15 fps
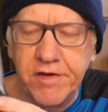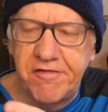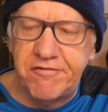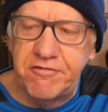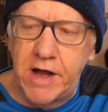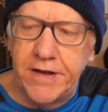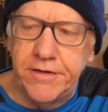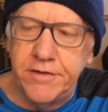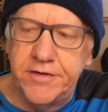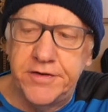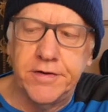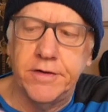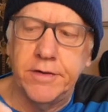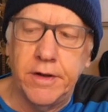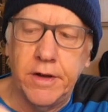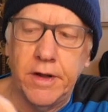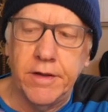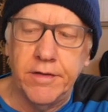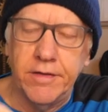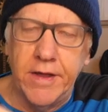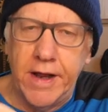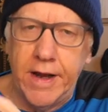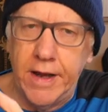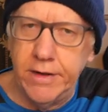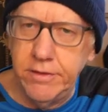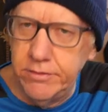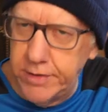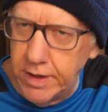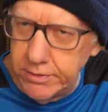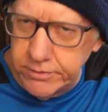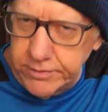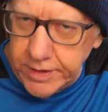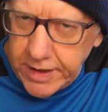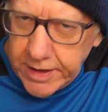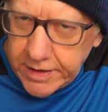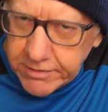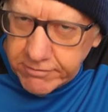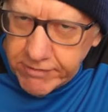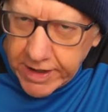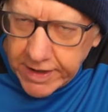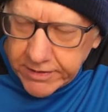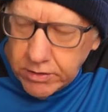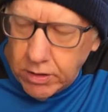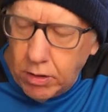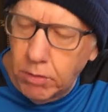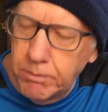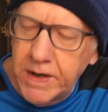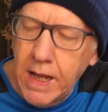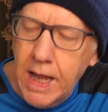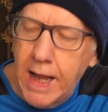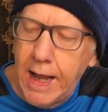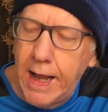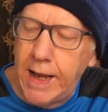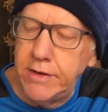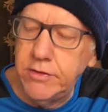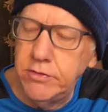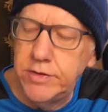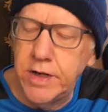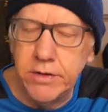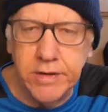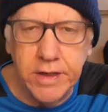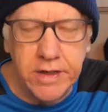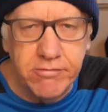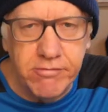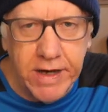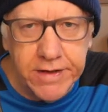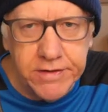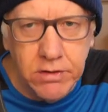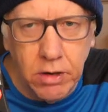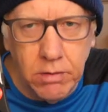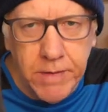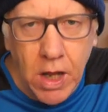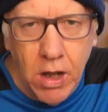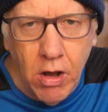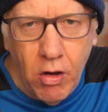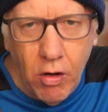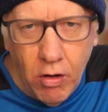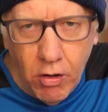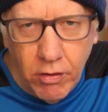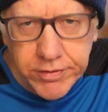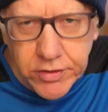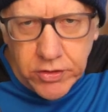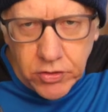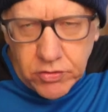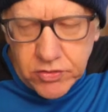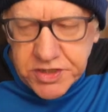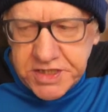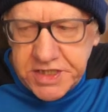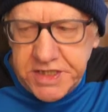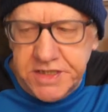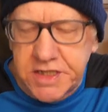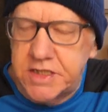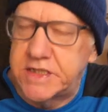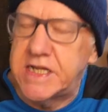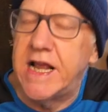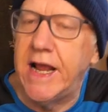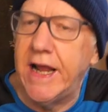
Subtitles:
the front there. You don't need a red knob, and you don't need a red knob on your scissors.